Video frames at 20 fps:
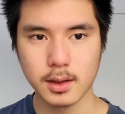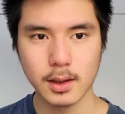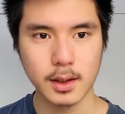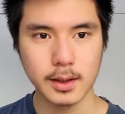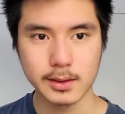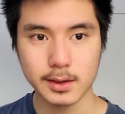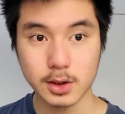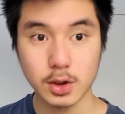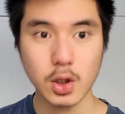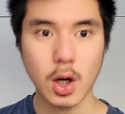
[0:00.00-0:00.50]

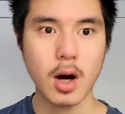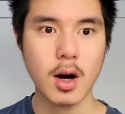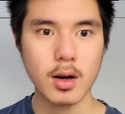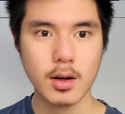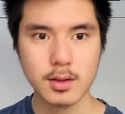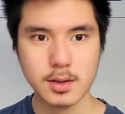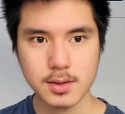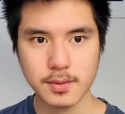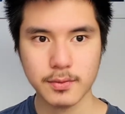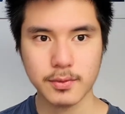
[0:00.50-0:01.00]
the
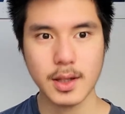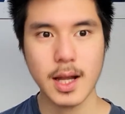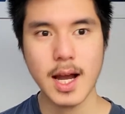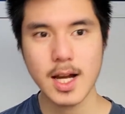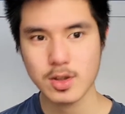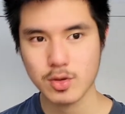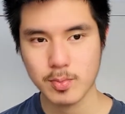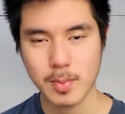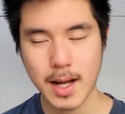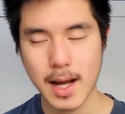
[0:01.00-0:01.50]
dog's
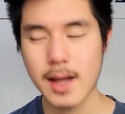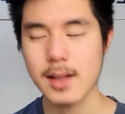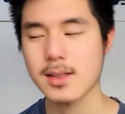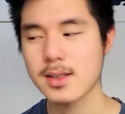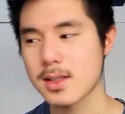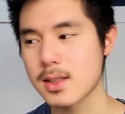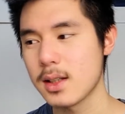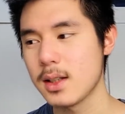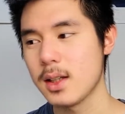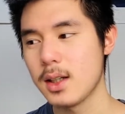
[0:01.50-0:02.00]

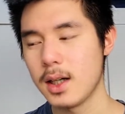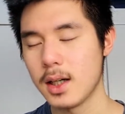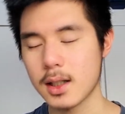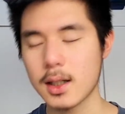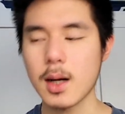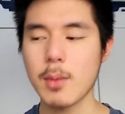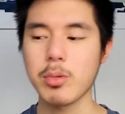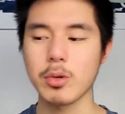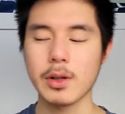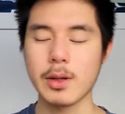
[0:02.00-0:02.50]
flashbacks a
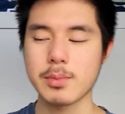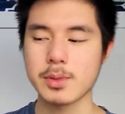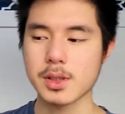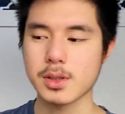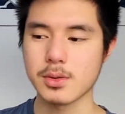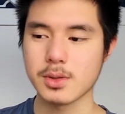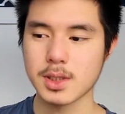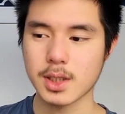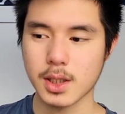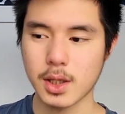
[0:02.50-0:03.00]
couple
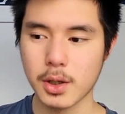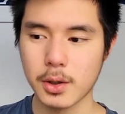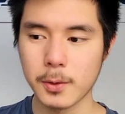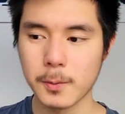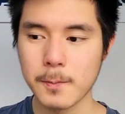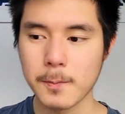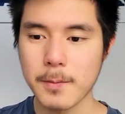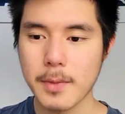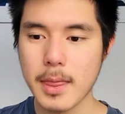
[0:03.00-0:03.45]
episodes ago.